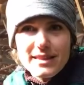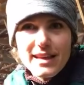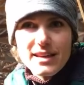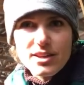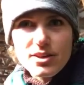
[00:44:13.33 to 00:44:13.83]

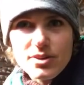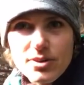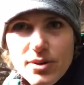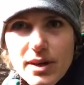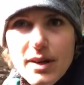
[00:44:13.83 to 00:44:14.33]
Thank
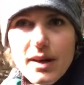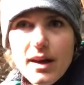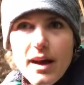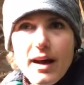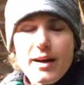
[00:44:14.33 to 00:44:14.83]
you.
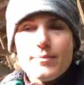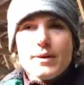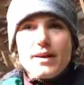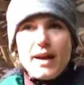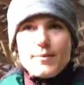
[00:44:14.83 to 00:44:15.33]
I'm
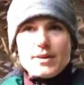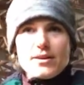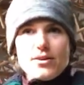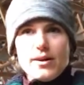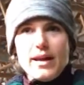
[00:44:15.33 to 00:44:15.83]
going to
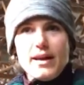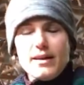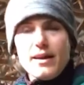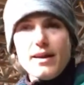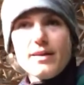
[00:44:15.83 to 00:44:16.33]
go ahead
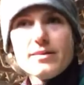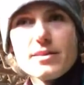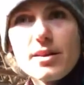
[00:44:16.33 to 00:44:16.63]
and